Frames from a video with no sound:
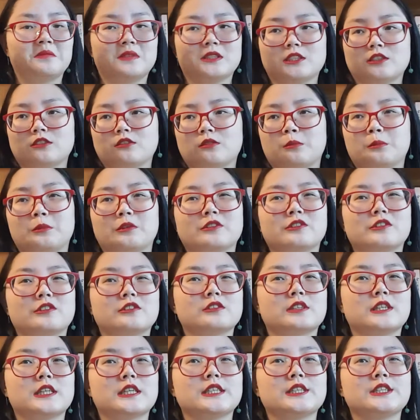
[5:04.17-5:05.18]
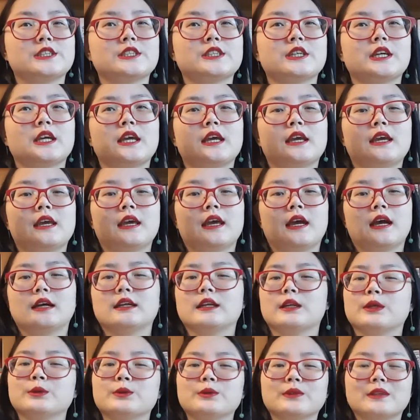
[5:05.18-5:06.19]
murder murders ish,
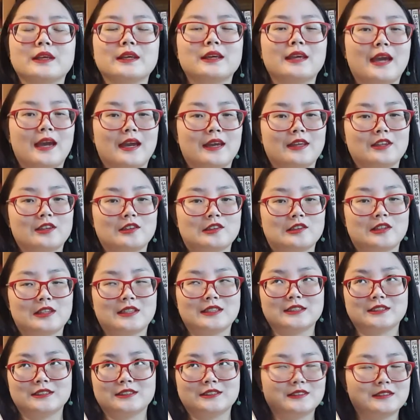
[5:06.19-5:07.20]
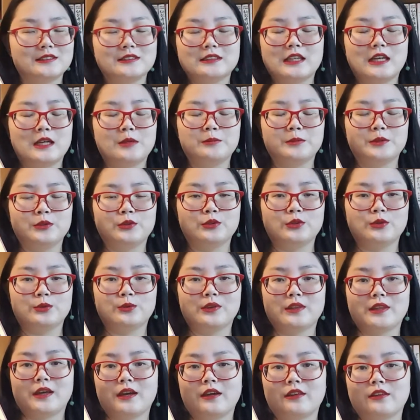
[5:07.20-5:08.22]
and I don't like either. I just can't be doing
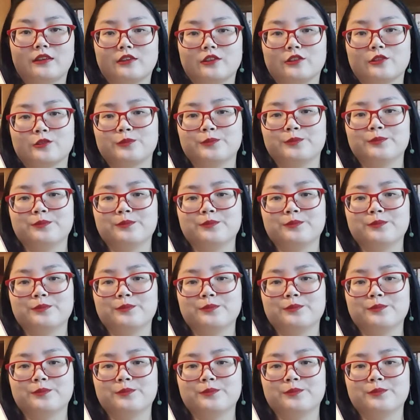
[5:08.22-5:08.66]
with either.